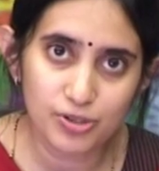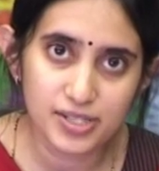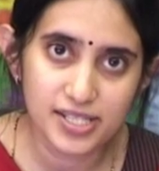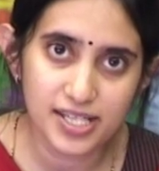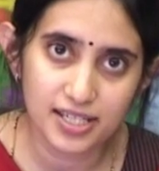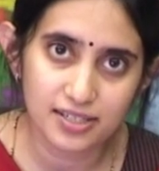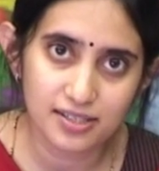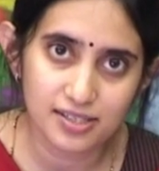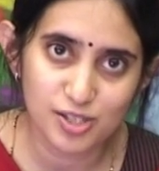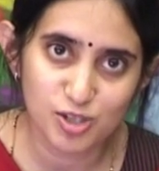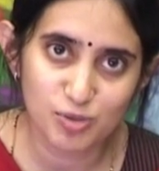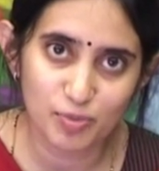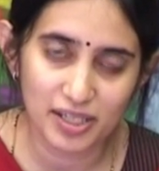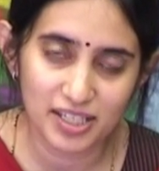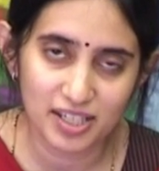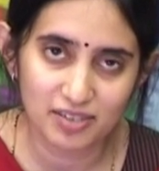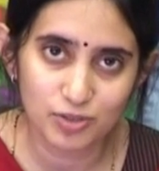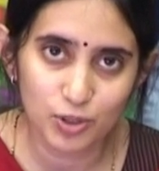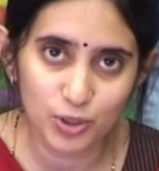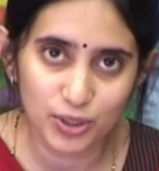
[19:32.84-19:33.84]
own centers, you might
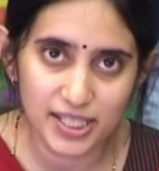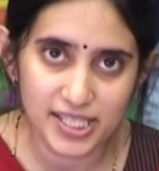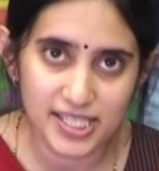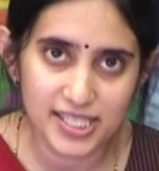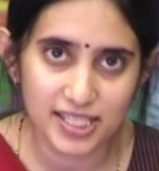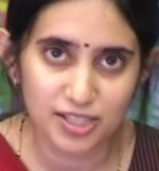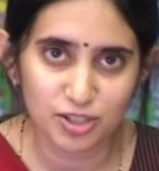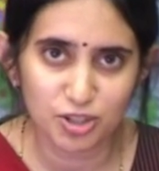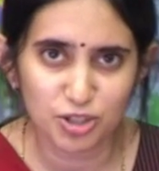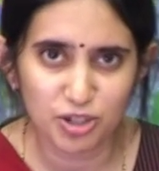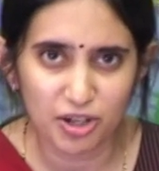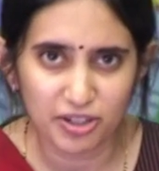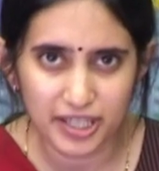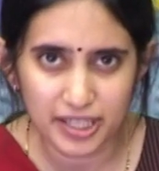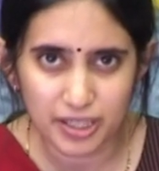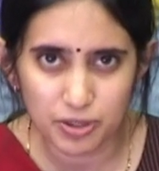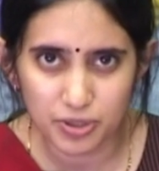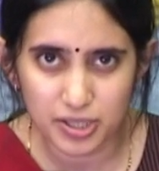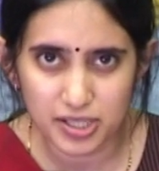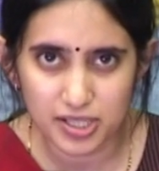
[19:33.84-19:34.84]
have noticed that you're
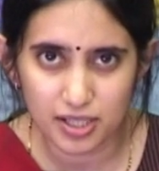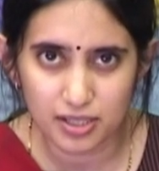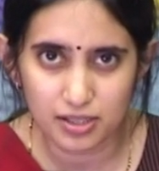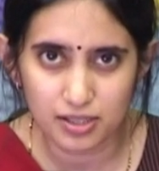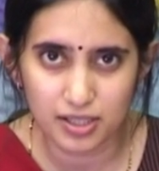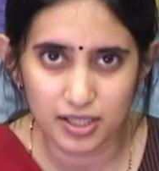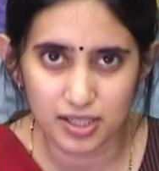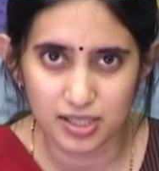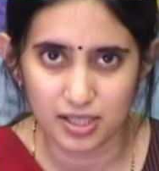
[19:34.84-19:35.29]
talking to each other,